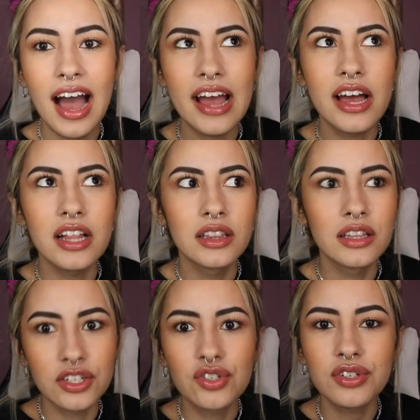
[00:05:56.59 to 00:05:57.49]
I
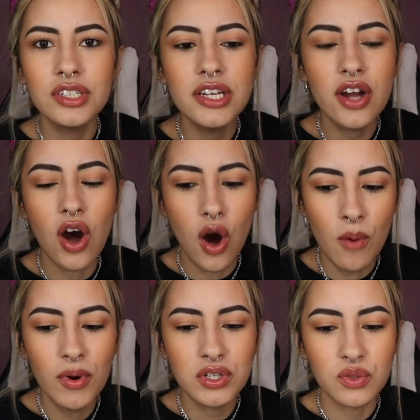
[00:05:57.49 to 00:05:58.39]
literally
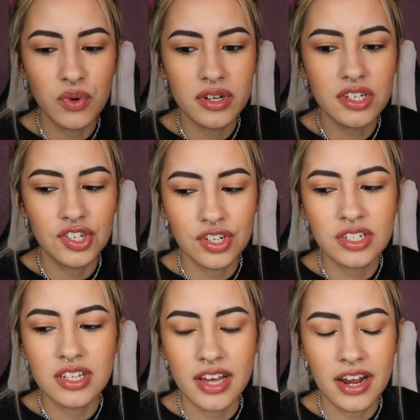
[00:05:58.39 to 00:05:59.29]
almost wore this
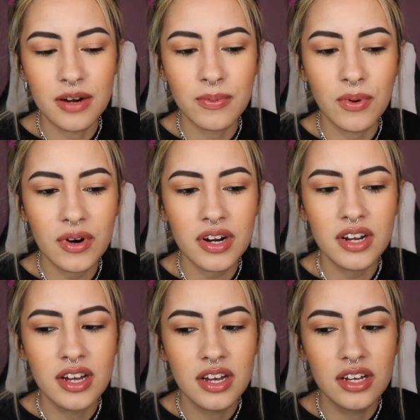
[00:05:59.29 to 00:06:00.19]
shirt to the airport